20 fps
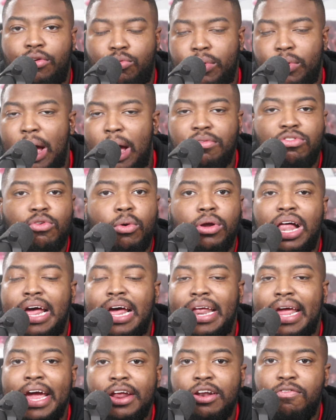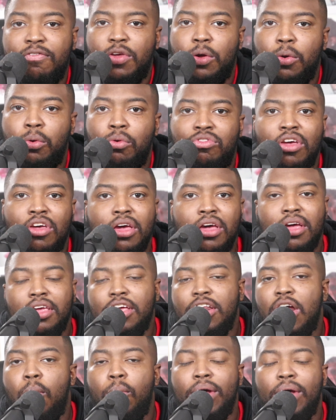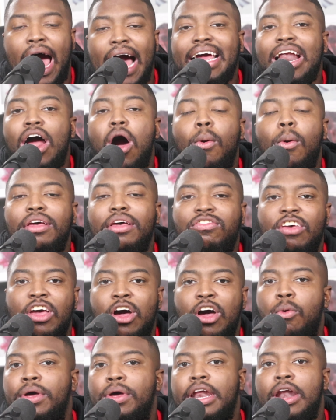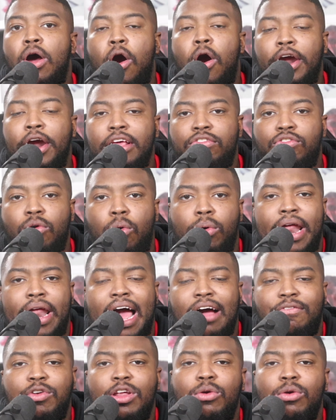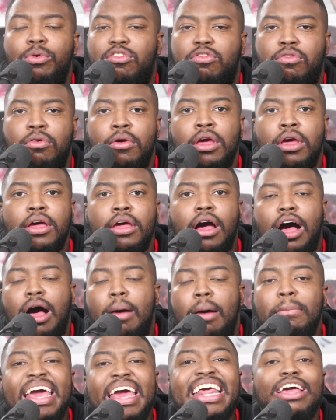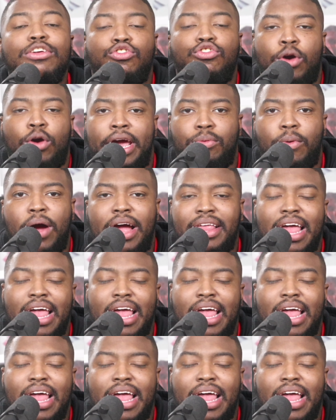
When I was doing a lot of interviews, you know, when I could always tell when an artist or an athlete was uh, media trained, right?